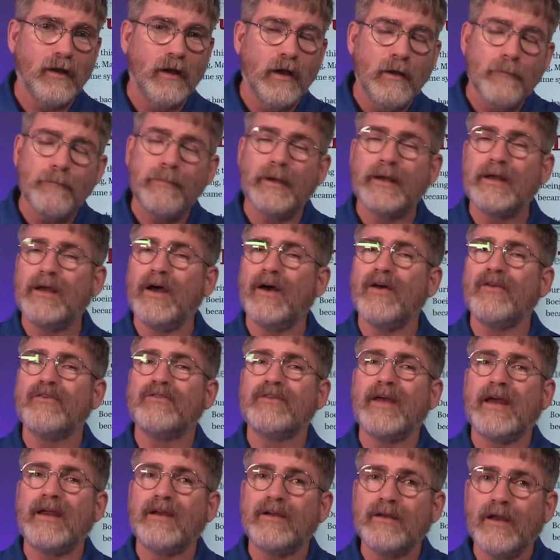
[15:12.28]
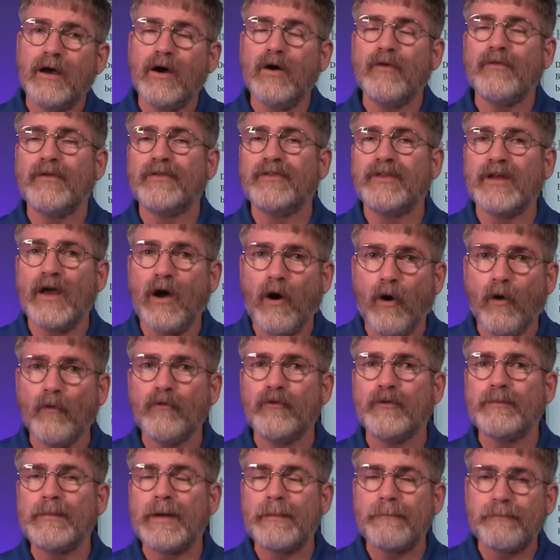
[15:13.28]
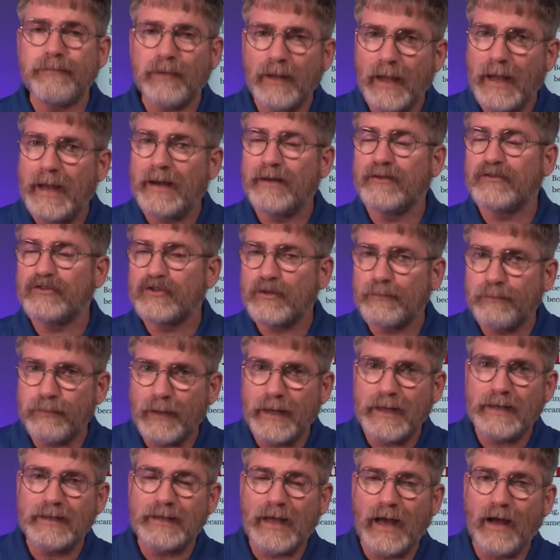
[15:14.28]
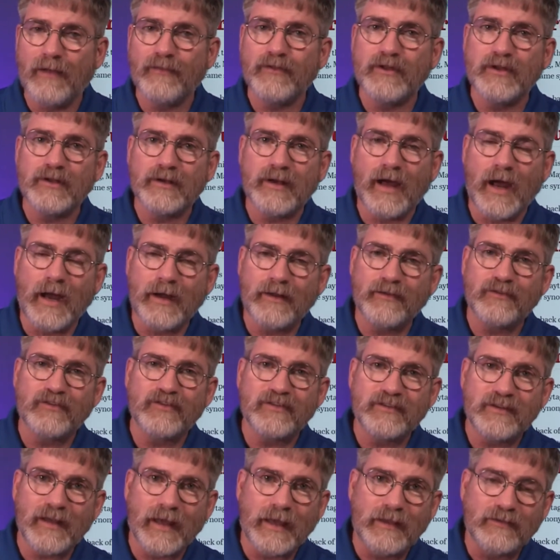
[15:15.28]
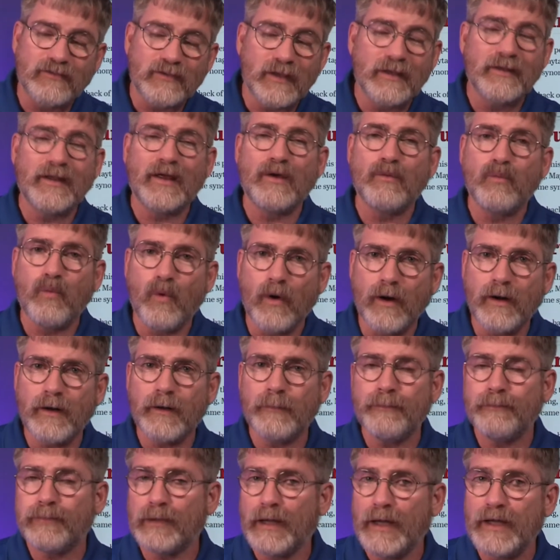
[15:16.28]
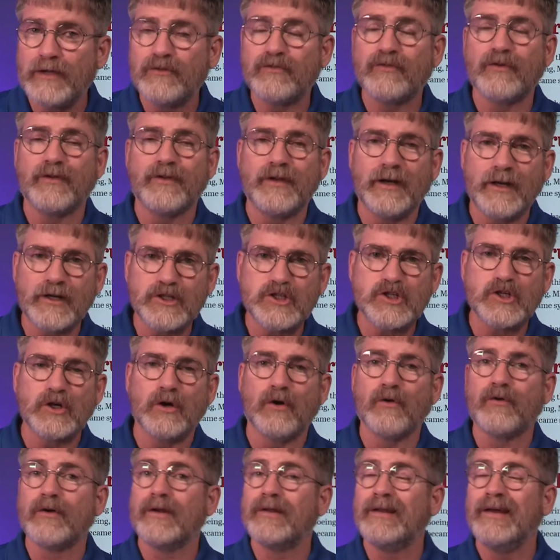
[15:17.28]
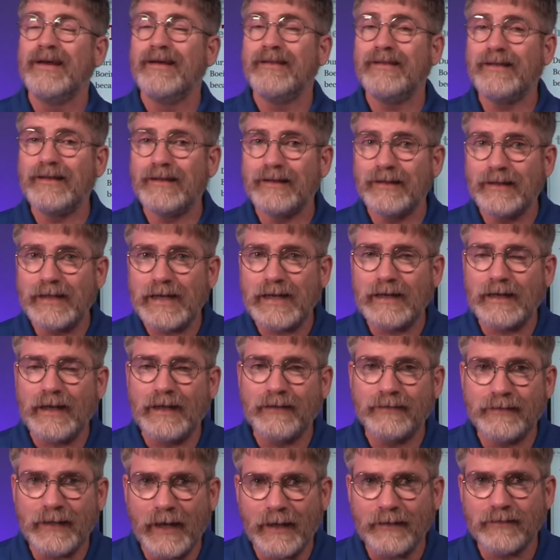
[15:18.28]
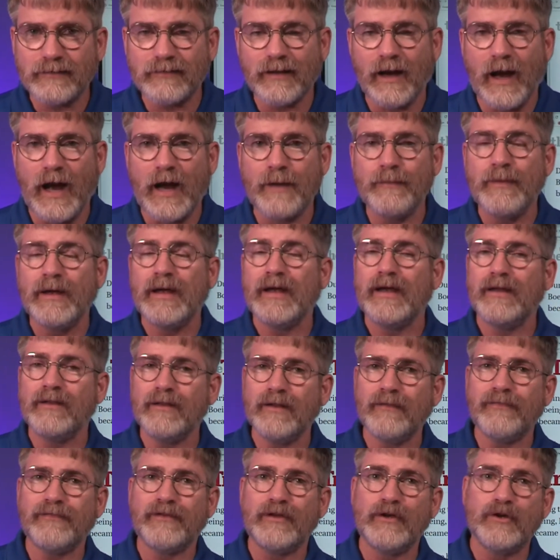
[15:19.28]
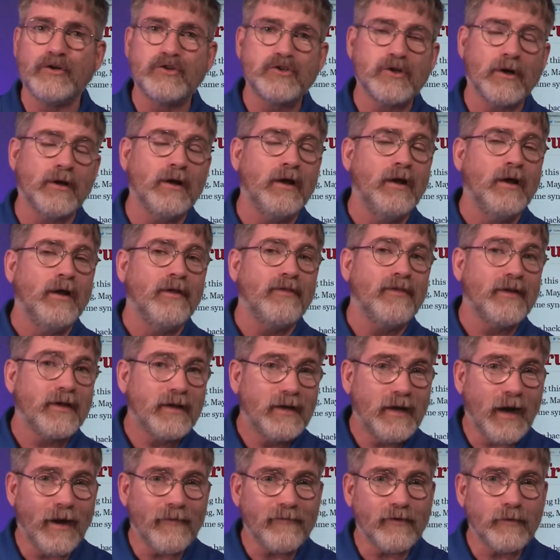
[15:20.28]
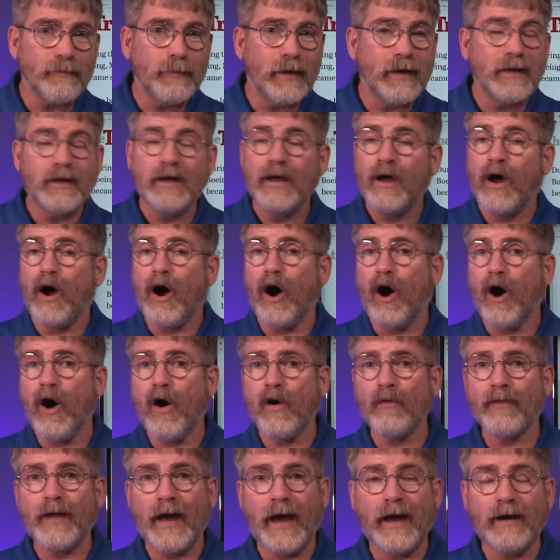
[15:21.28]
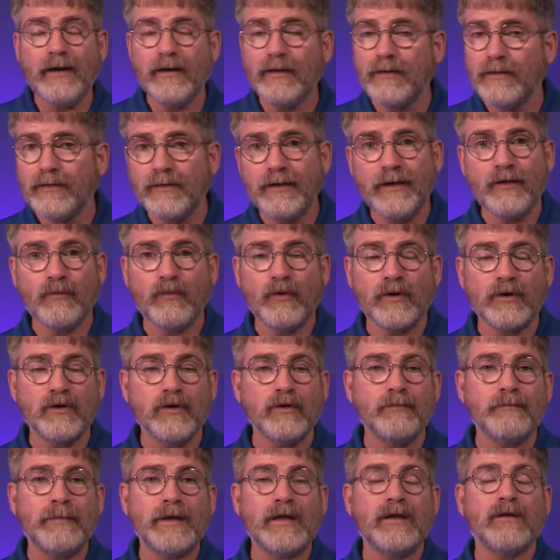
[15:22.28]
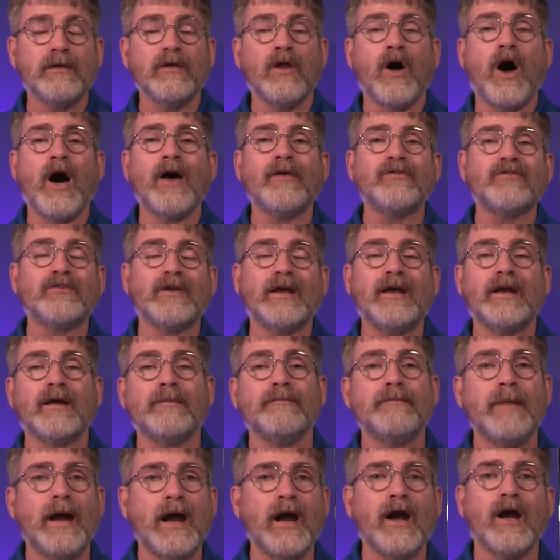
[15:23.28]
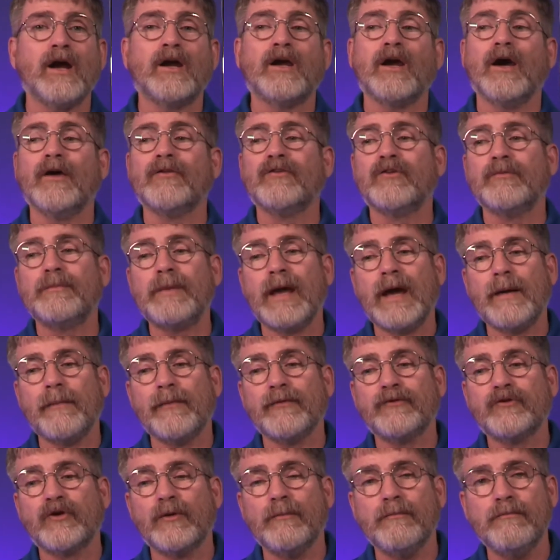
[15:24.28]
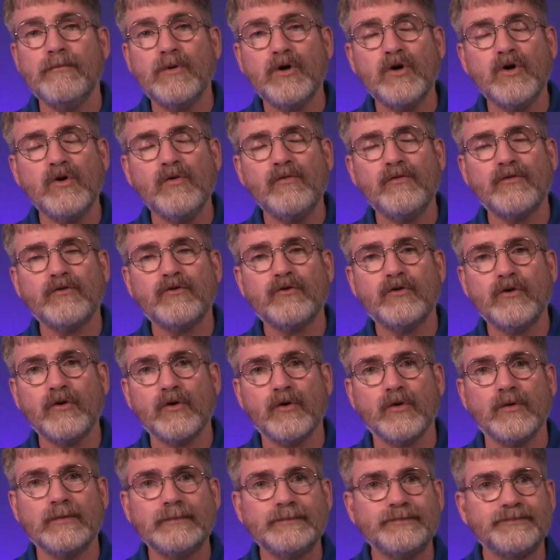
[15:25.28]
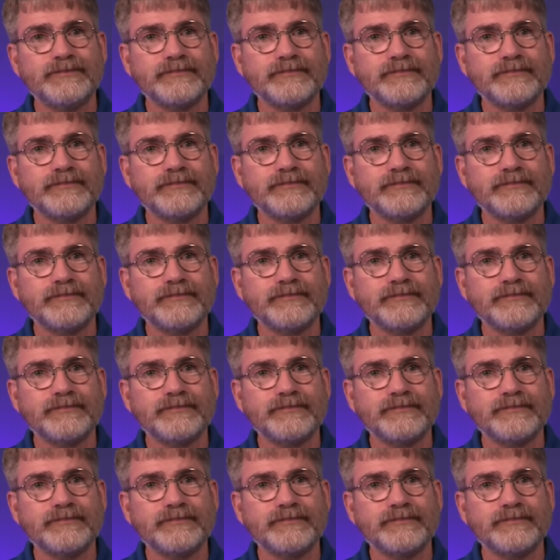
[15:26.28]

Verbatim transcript: Because they know that the ultimate plan is to bring down the United States, and they wanted a place for their children, the elite at that time, in the future, the government, all that would be lost in America, to be able to move to